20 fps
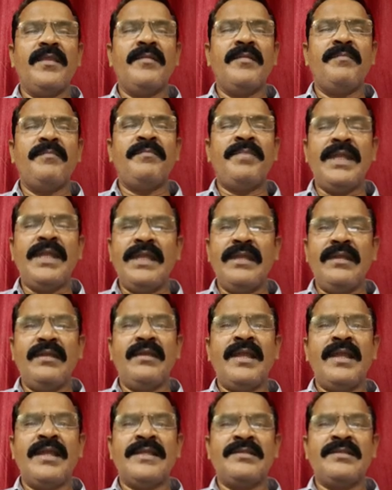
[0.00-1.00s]

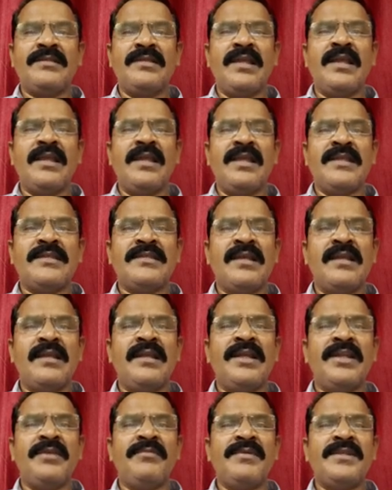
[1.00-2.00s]
p. As
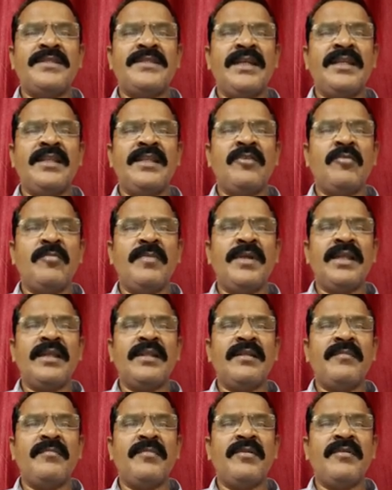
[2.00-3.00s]
already we said, the chromatic
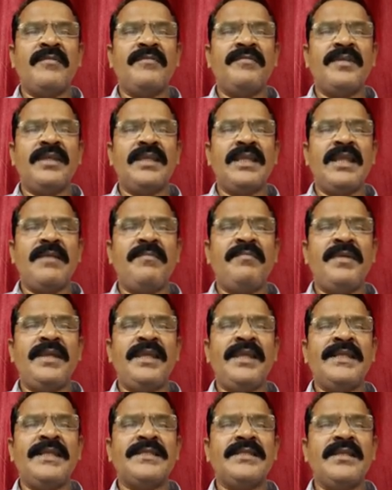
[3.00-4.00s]
number of the
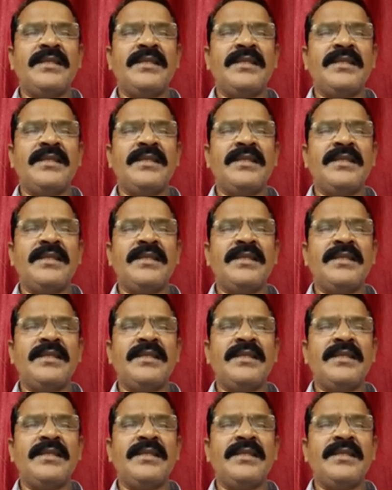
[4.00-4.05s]
Kp is